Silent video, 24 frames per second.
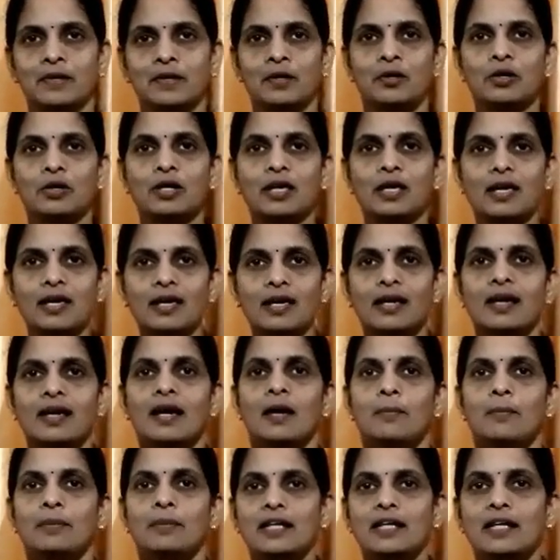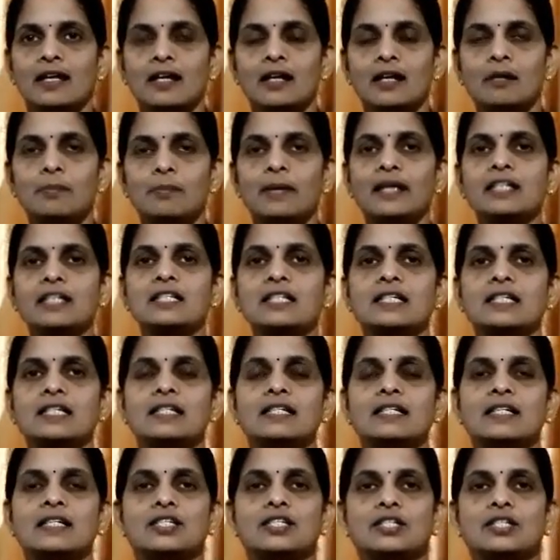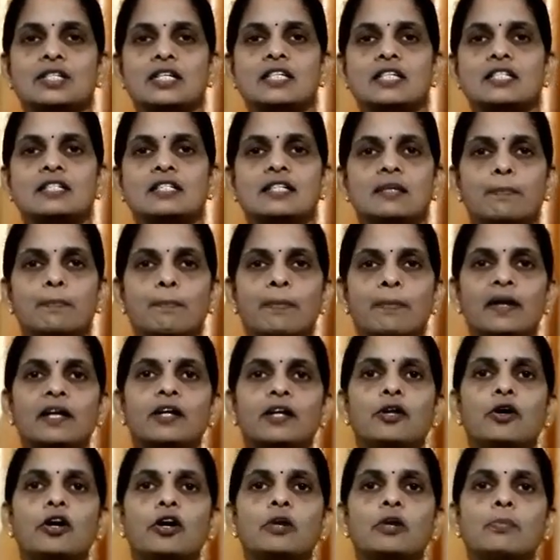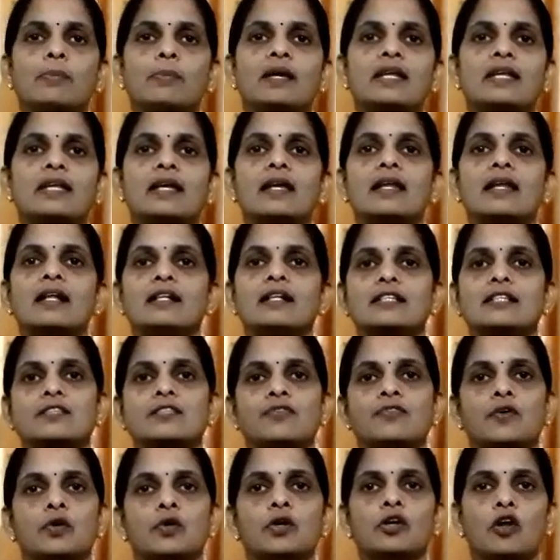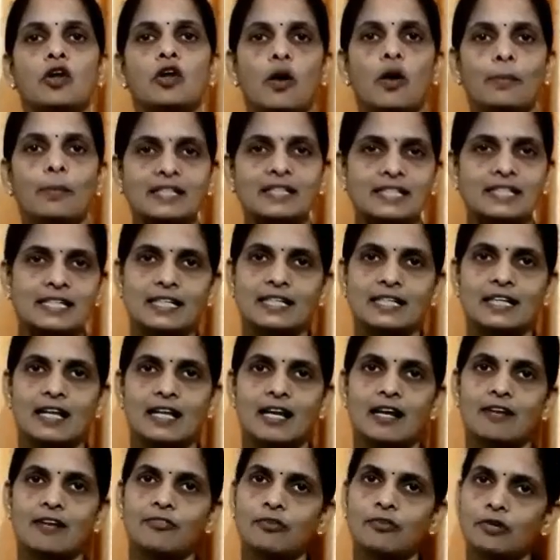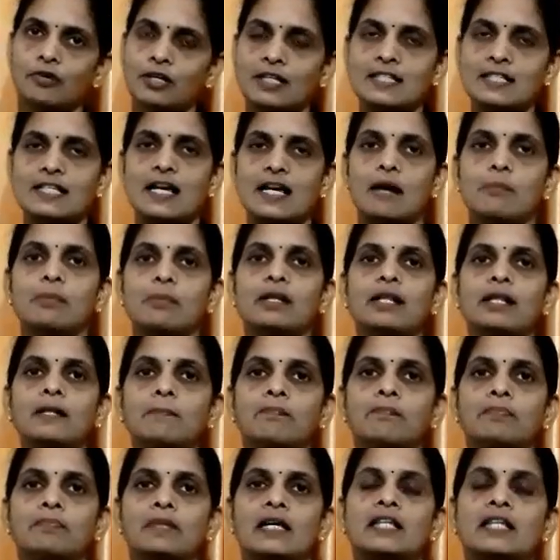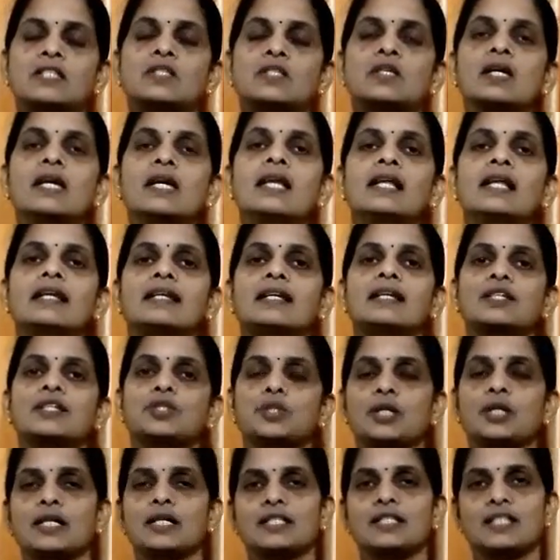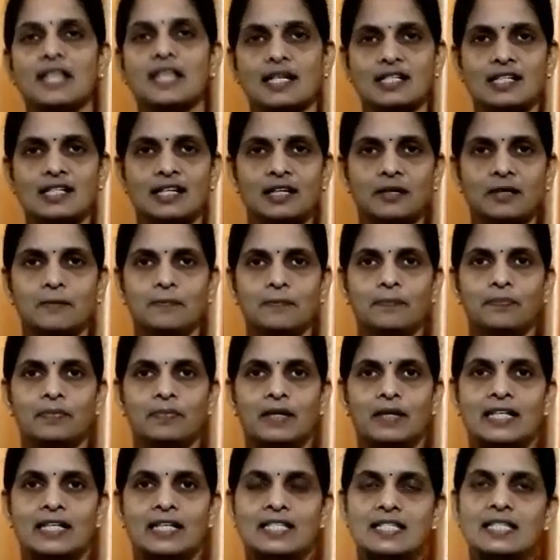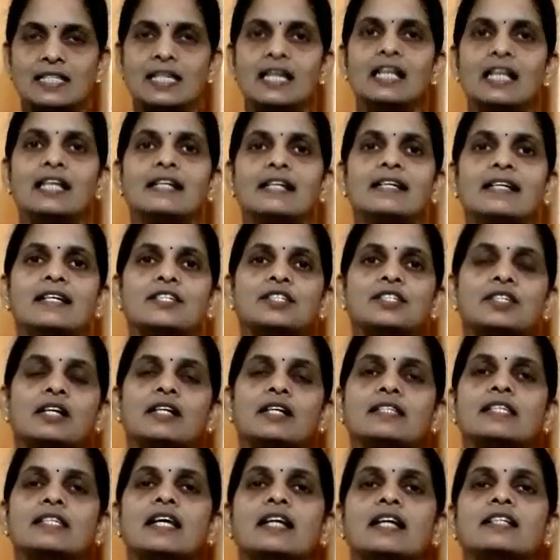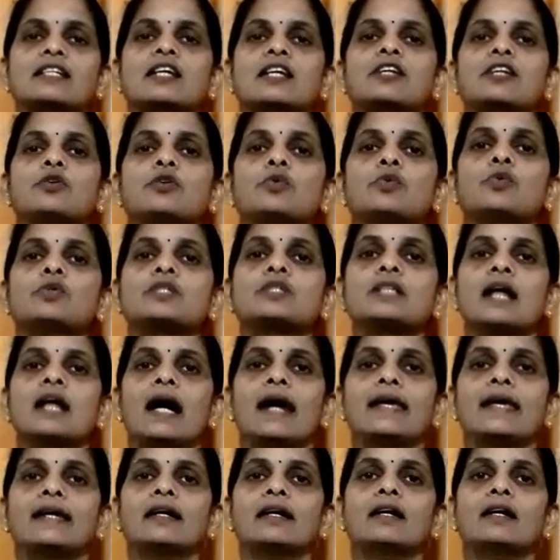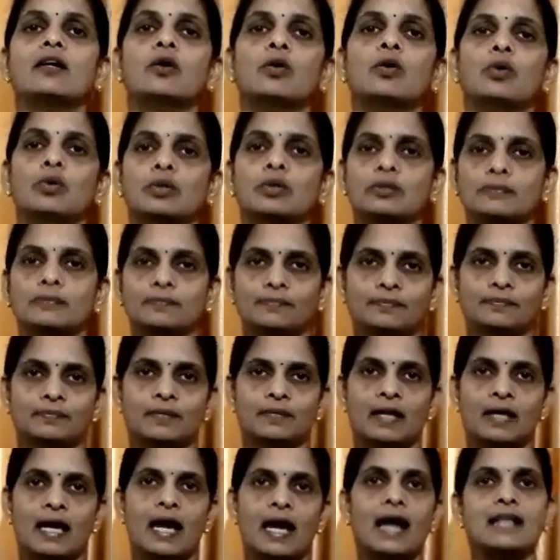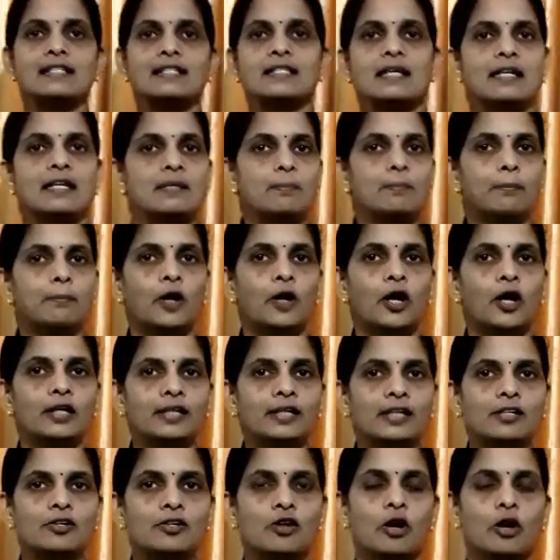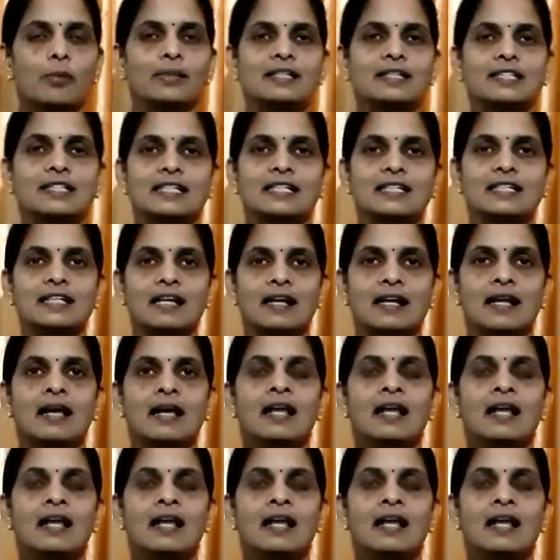Okay? Mineral-based industries depend on minerals for raw material. For example, steel industrial sector. Steel industrial sector use iron ore as an important raw material.